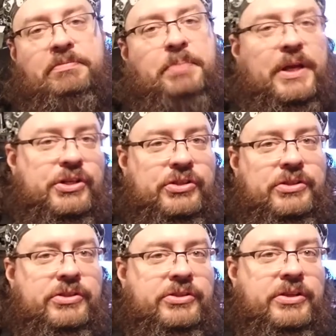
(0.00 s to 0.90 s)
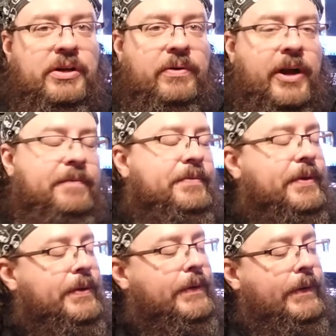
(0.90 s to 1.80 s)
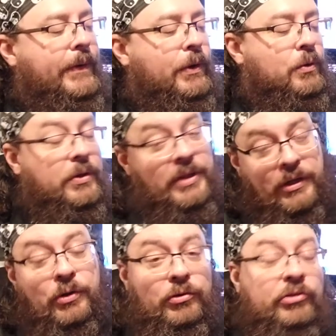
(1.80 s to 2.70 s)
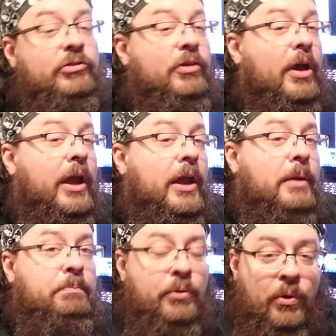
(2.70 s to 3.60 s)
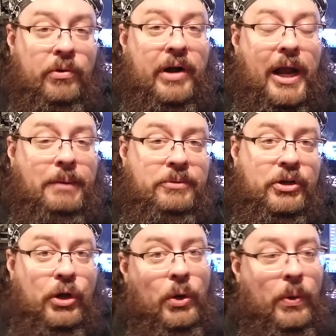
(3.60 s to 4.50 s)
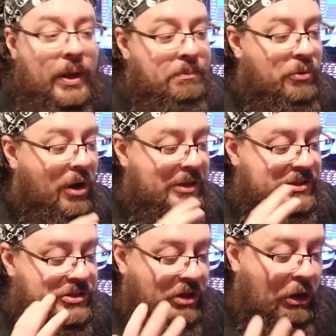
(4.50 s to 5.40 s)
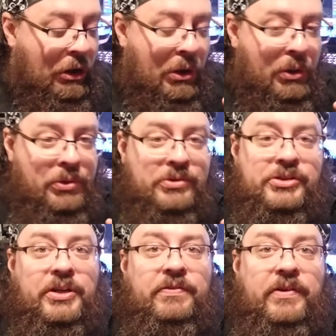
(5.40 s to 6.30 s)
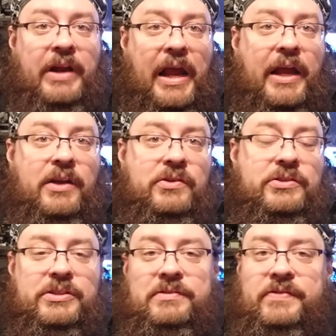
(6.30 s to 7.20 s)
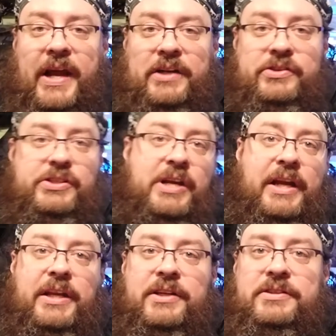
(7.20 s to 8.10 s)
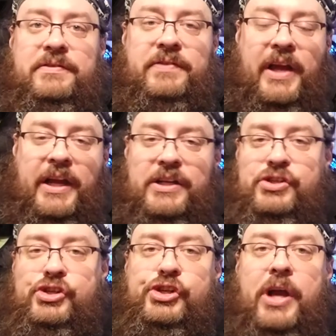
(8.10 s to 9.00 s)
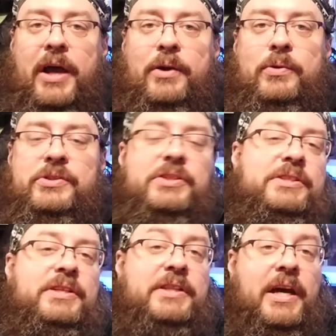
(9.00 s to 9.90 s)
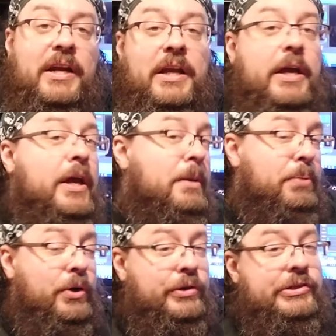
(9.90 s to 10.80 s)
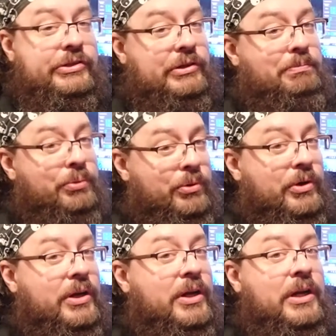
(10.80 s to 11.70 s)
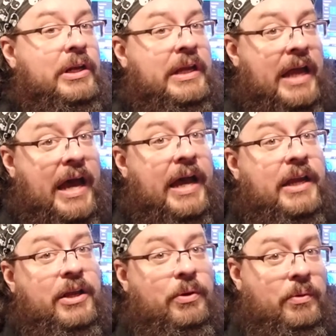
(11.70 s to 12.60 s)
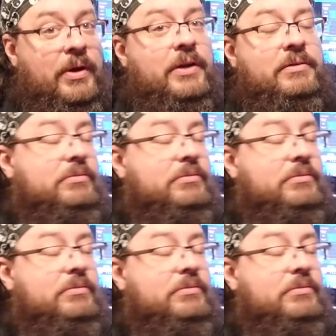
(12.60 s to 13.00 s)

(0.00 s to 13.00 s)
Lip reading: of pictures, right? It then uses a program to go and process all those different angles. It factors in ideas of light and shadows and things like that. It produces a pretty accurate